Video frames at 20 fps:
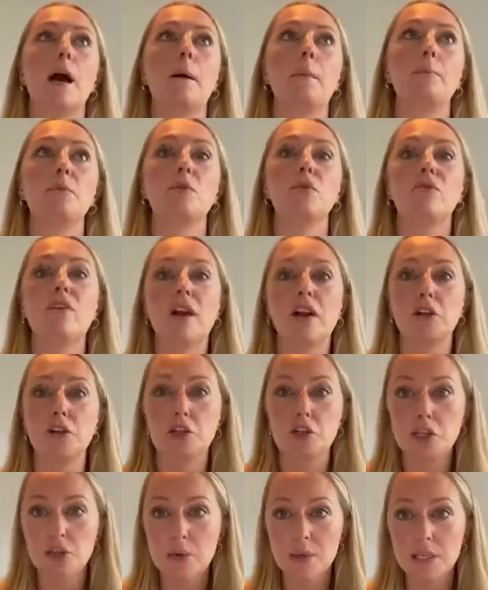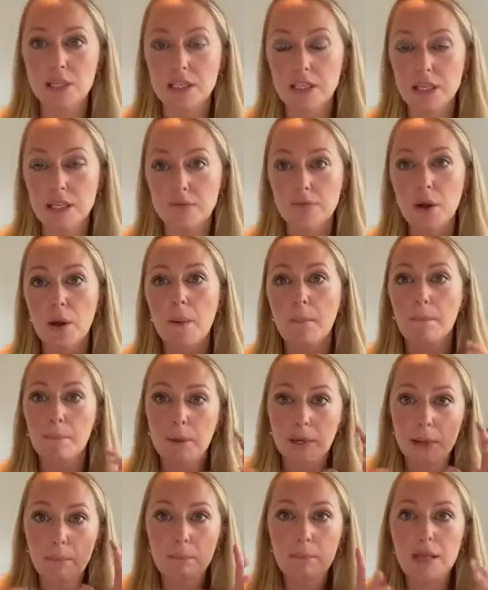you're very intuitive,
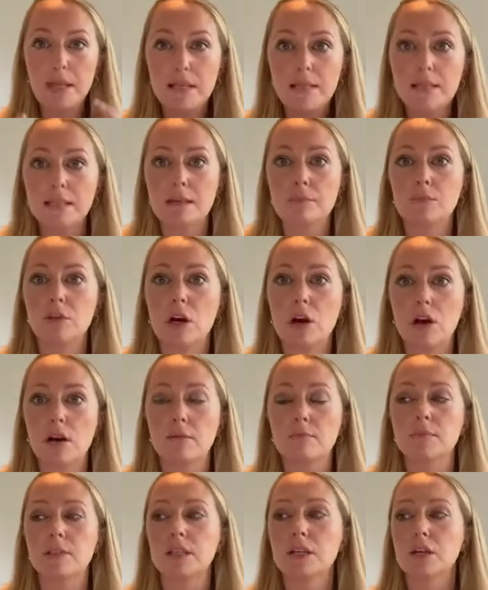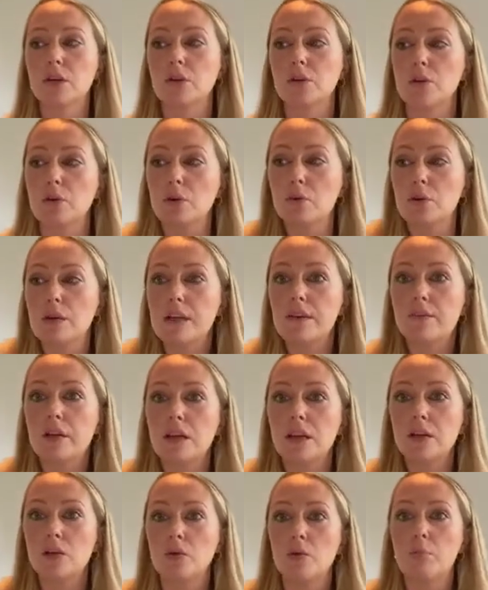but it means sometimes that you're
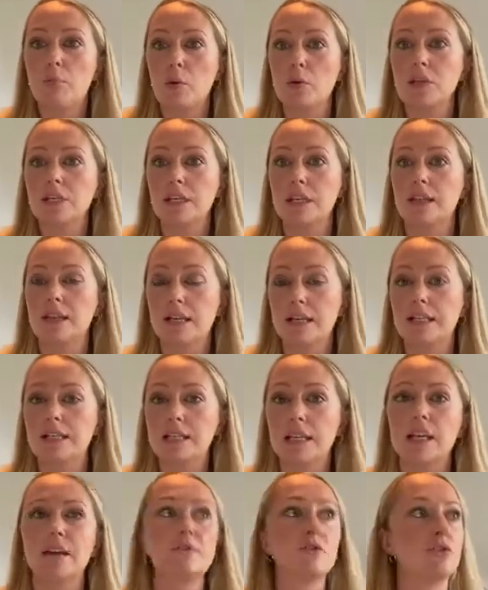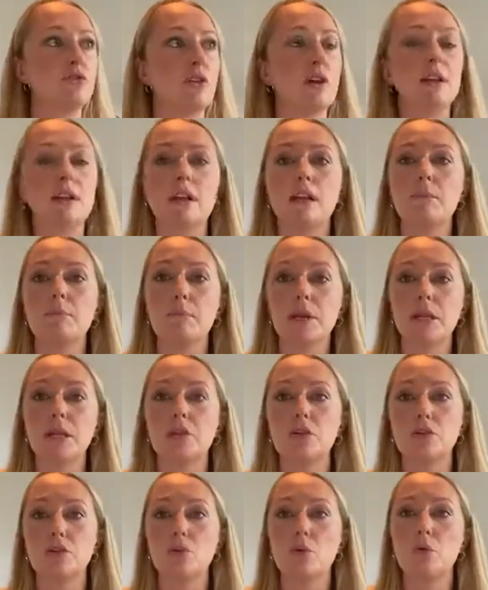living in your body in that state of adrenaline
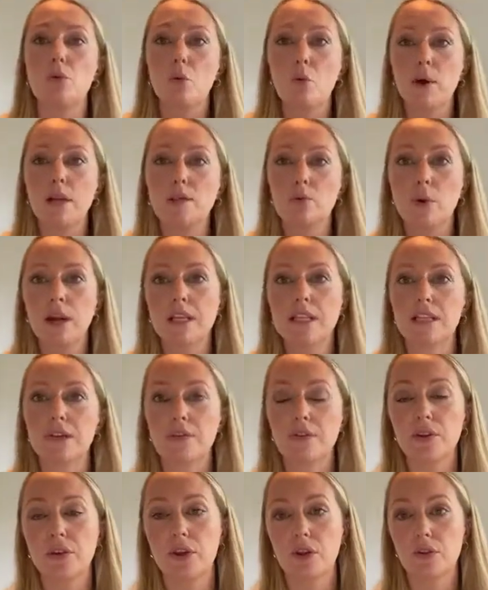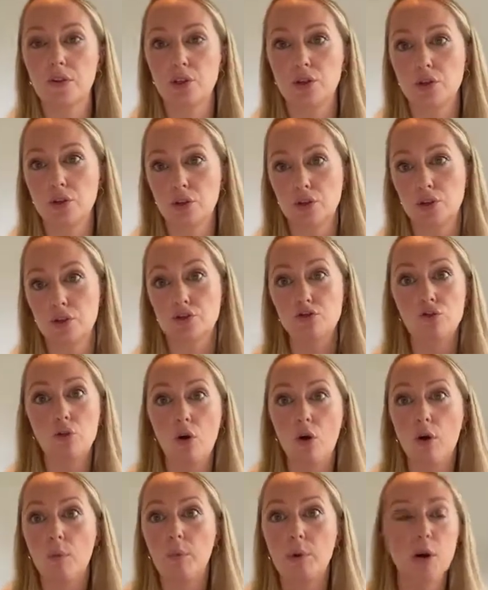because you're always waiting for the other shoe to
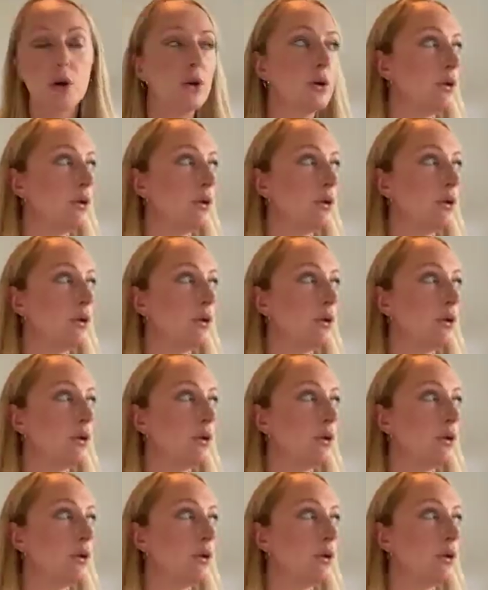drop.